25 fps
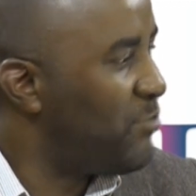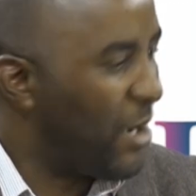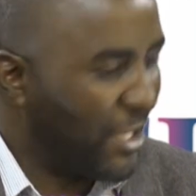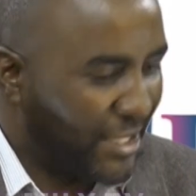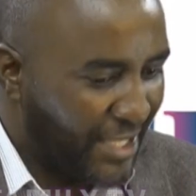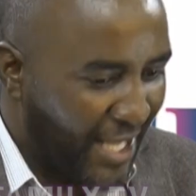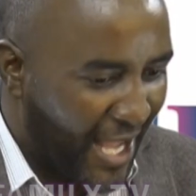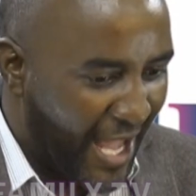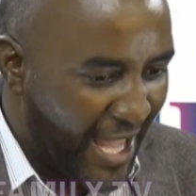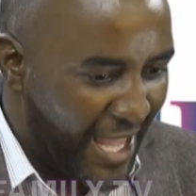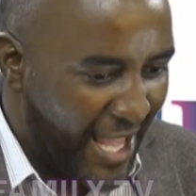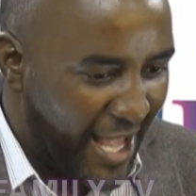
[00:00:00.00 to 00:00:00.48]

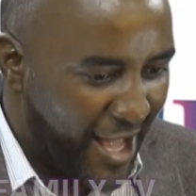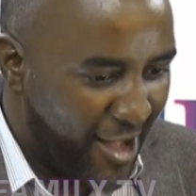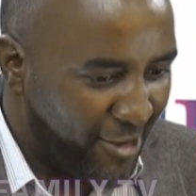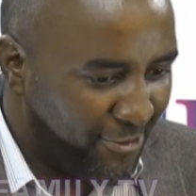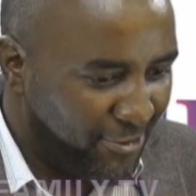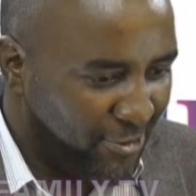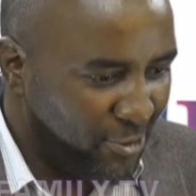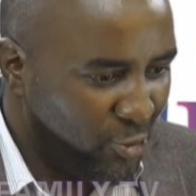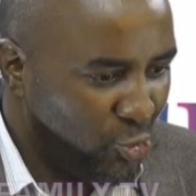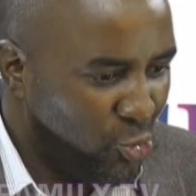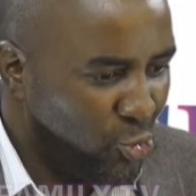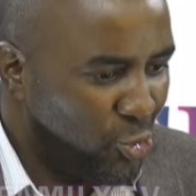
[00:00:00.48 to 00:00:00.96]
But I
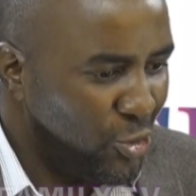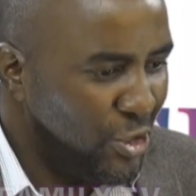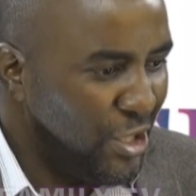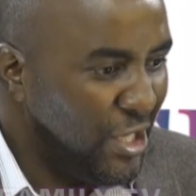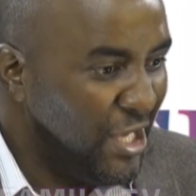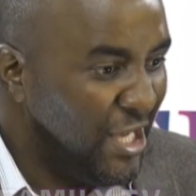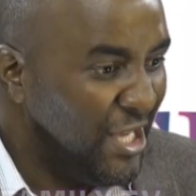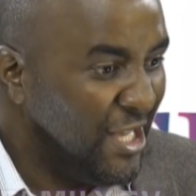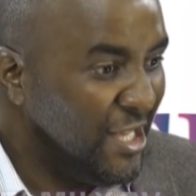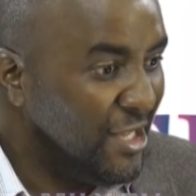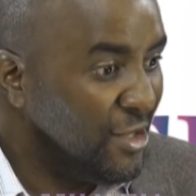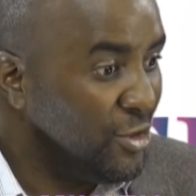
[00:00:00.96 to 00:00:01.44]
have
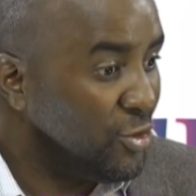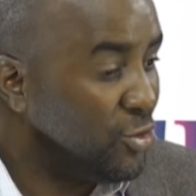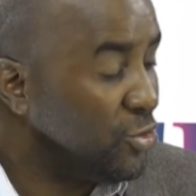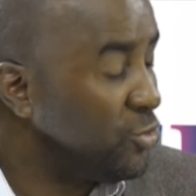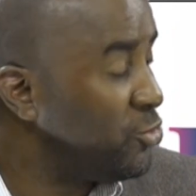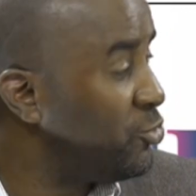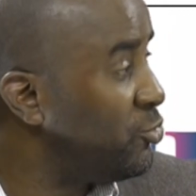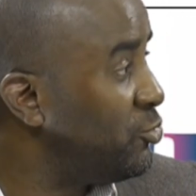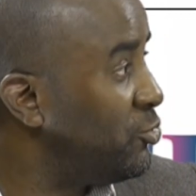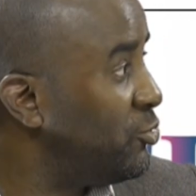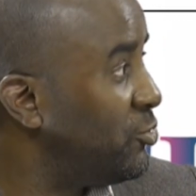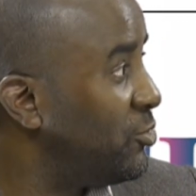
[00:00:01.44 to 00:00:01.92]
gone
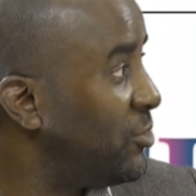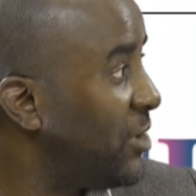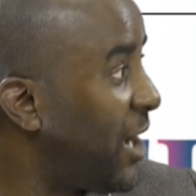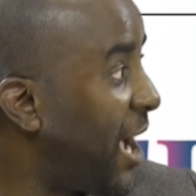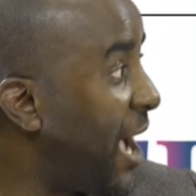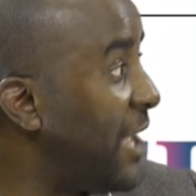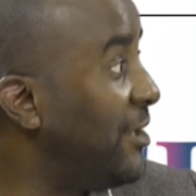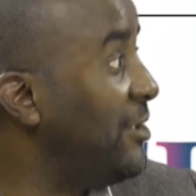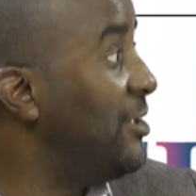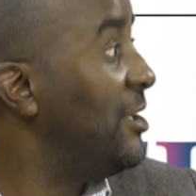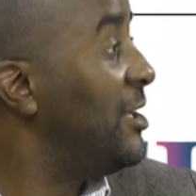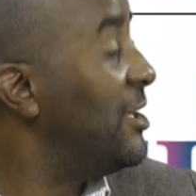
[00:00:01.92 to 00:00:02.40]
into
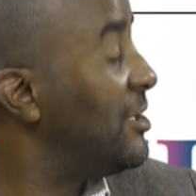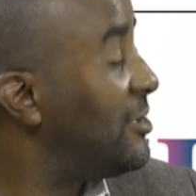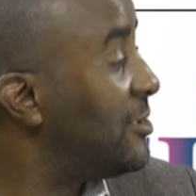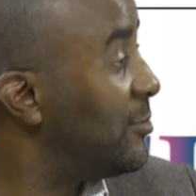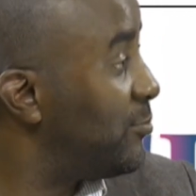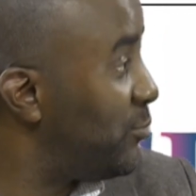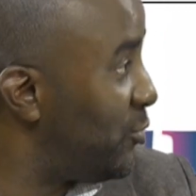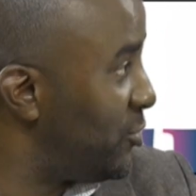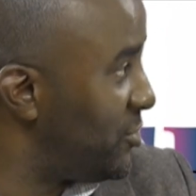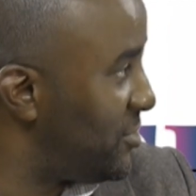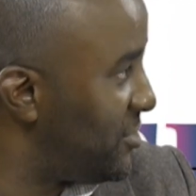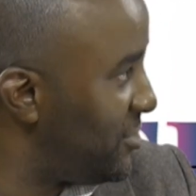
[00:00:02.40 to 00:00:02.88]
a
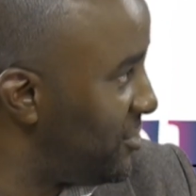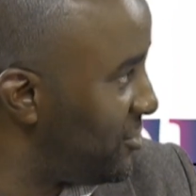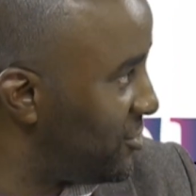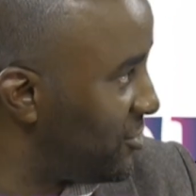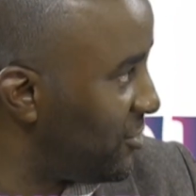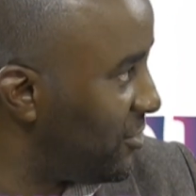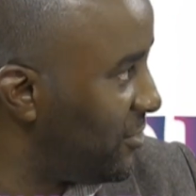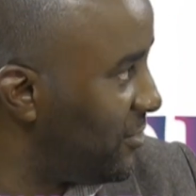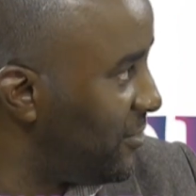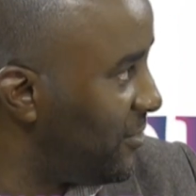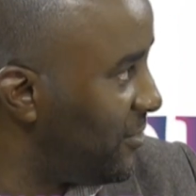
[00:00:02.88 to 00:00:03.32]
debt position.